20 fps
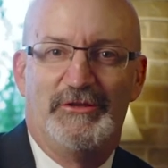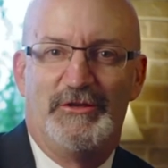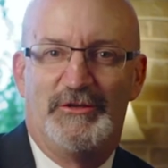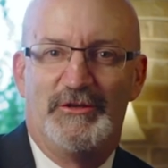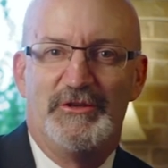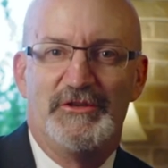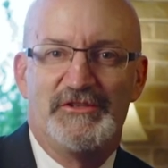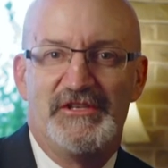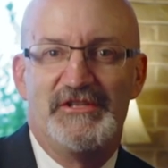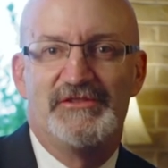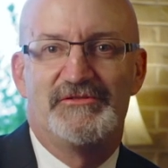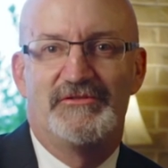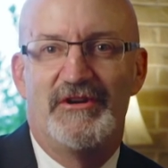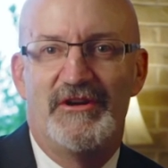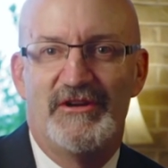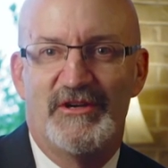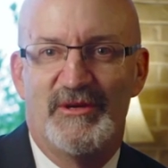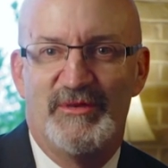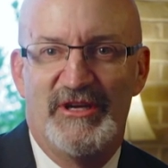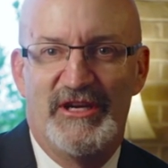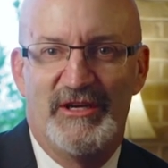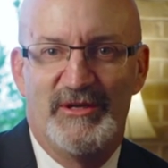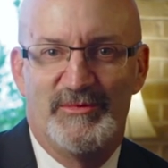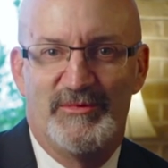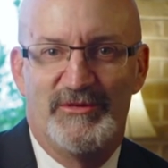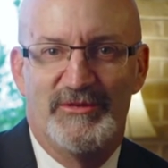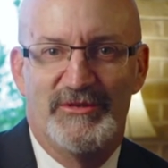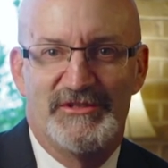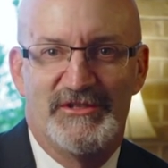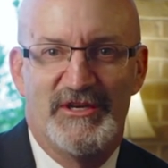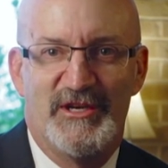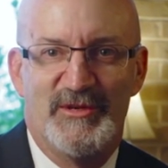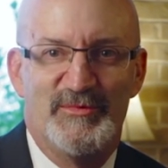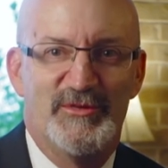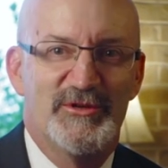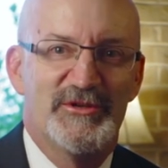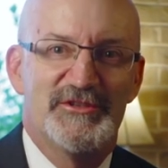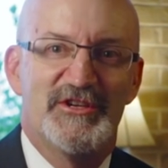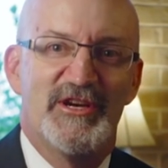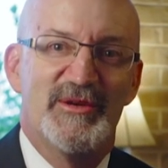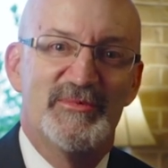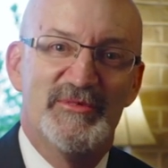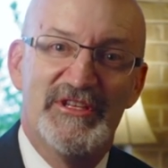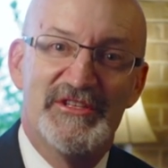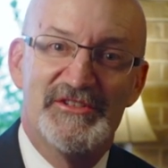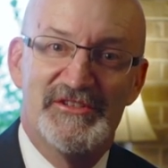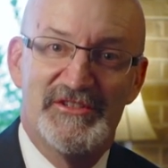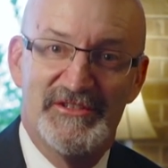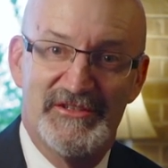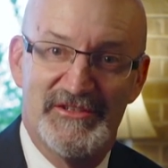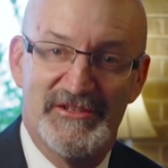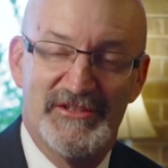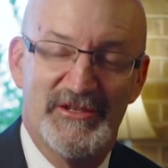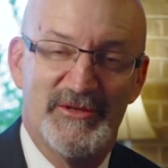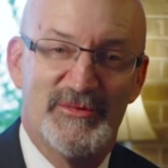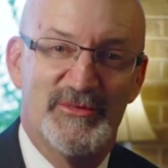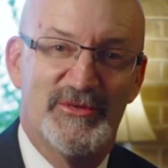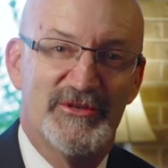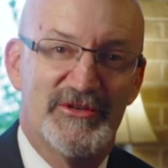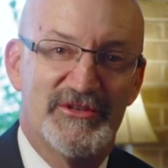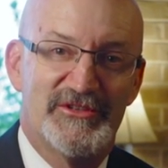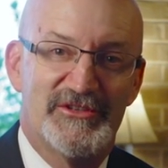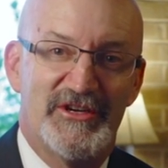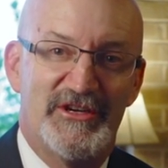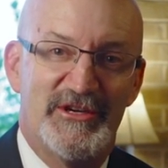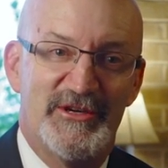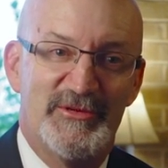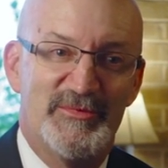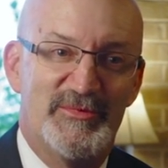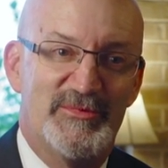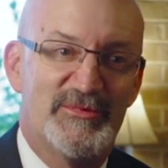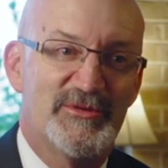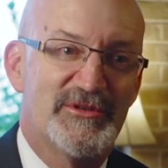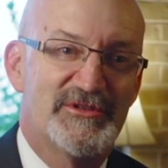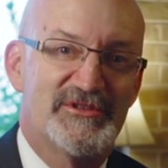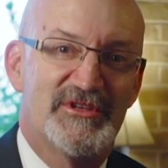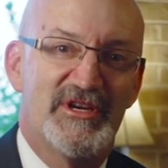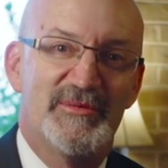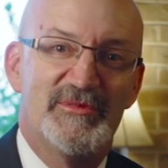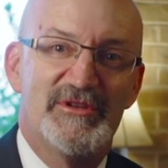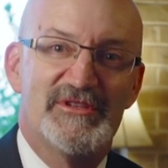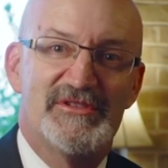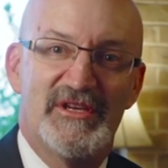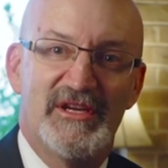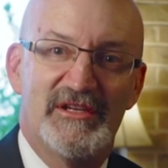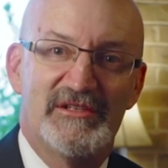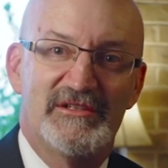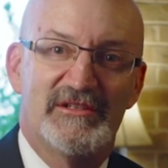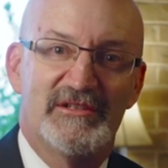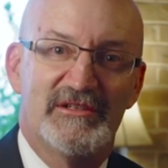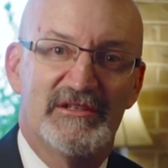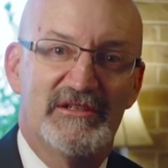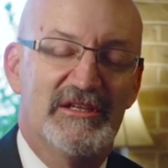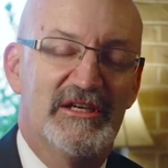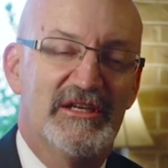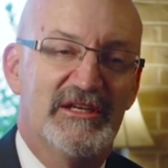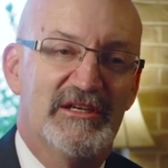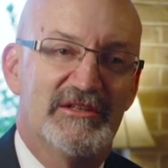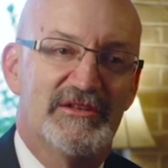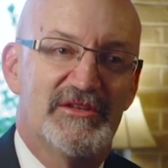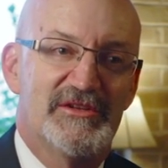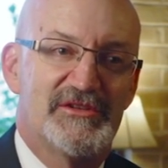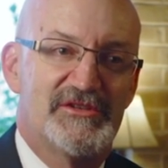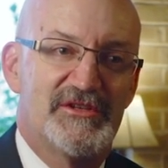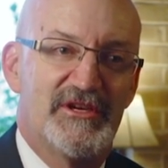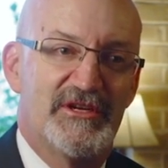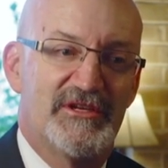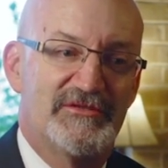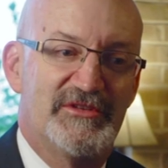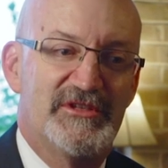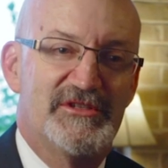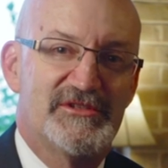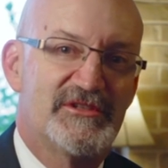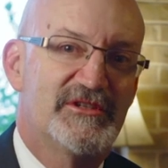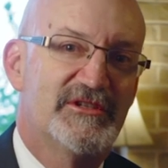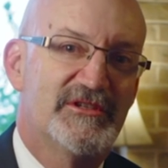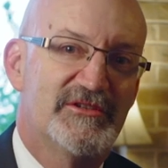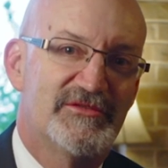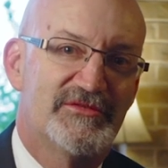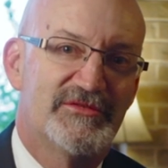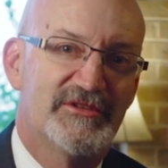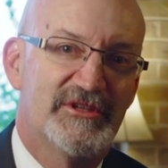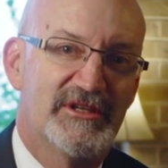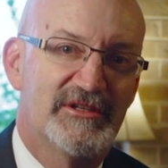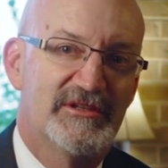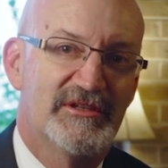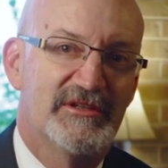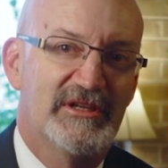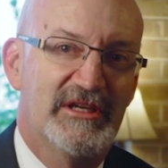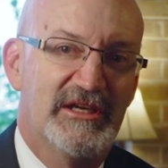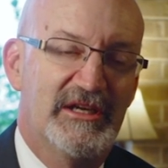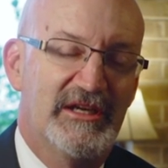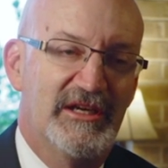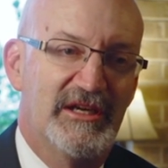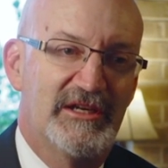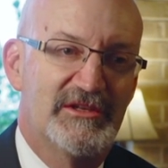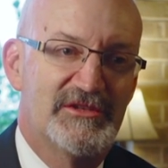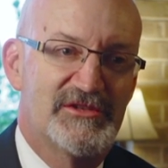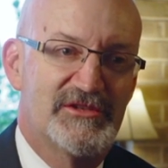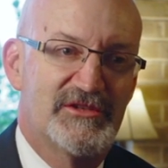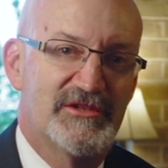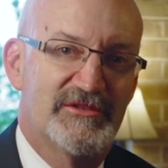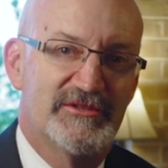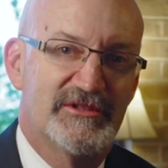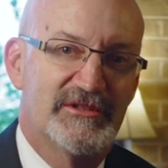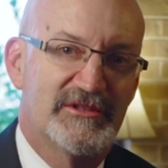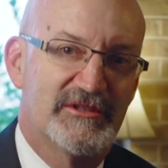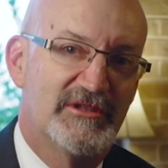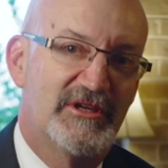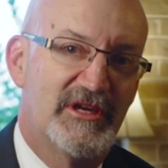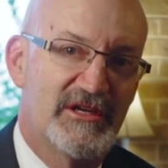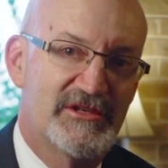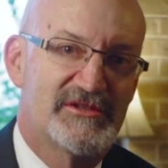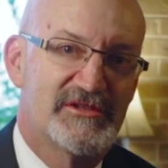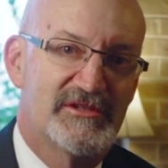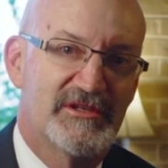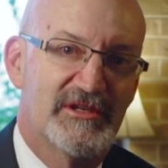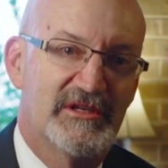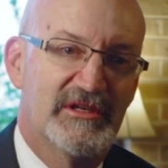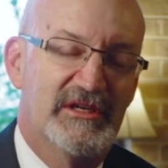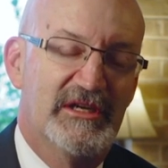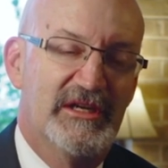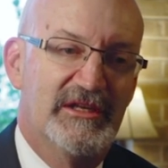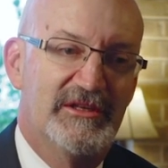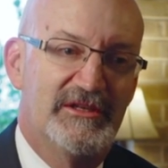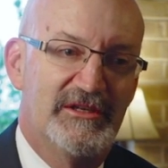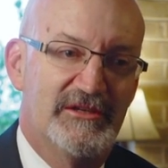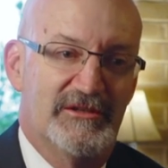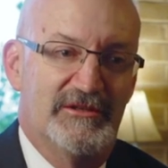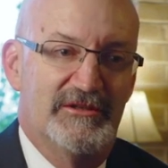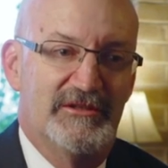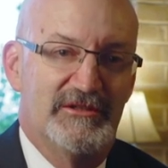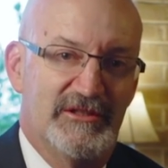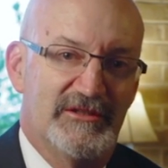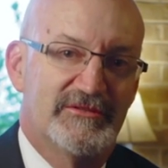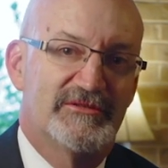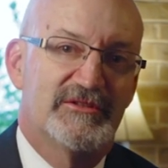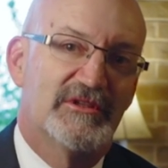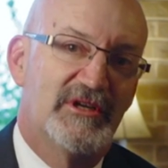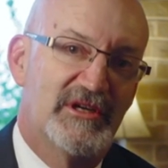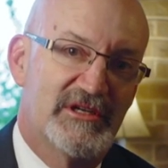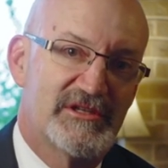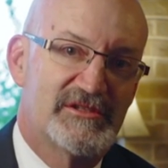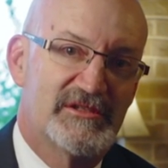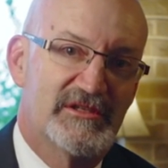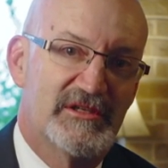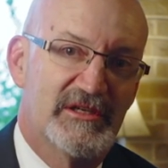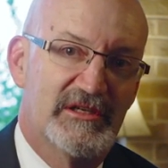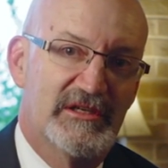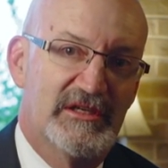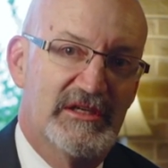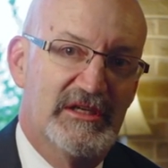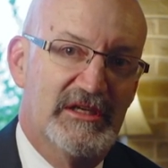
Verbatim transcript: of course, he's wrong about poor Tom. Poor Tom isn't poor Tom. Poor Tom is Edgar, the son of his good friend and servant Gloucester, the Earl of Gloucester.